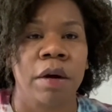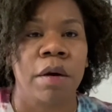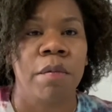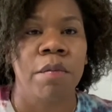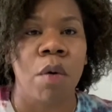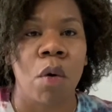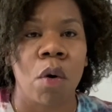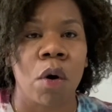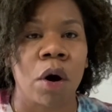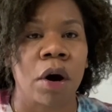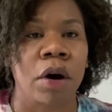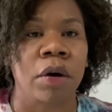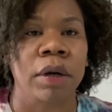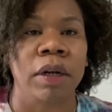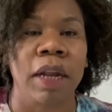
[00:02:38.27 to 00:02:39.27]

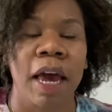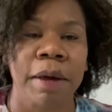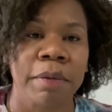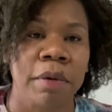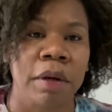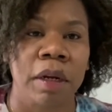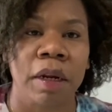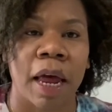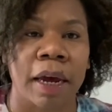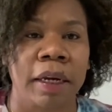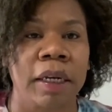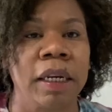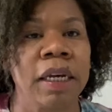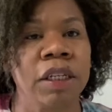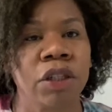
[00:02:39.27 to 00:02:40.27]
more like
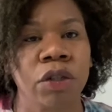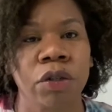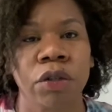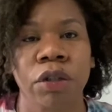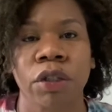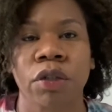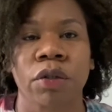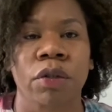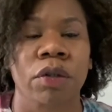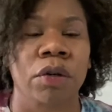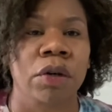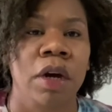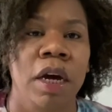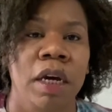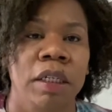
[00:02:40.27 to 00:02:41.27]
lizards or
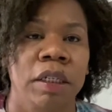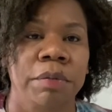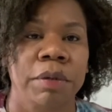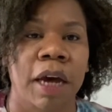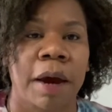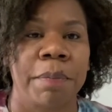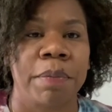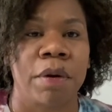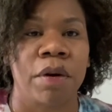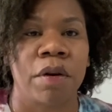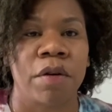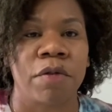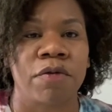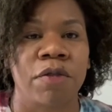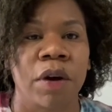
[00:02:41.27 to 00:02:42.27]
some type
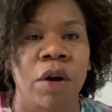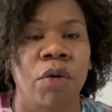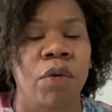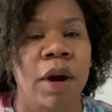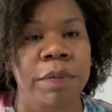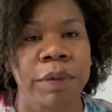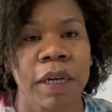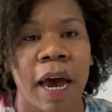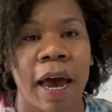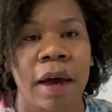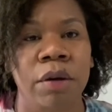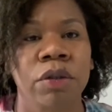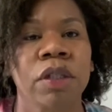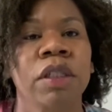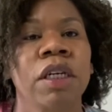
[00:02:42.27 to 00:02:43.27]
of
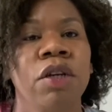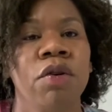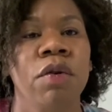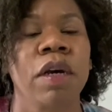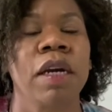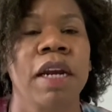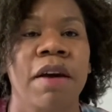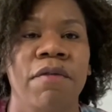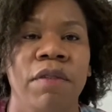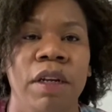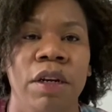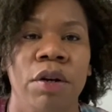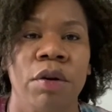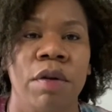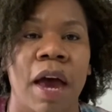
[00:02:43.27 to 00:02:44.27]
reptiles, then you can definitely
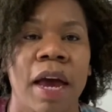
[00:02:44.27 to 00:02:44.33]
do that.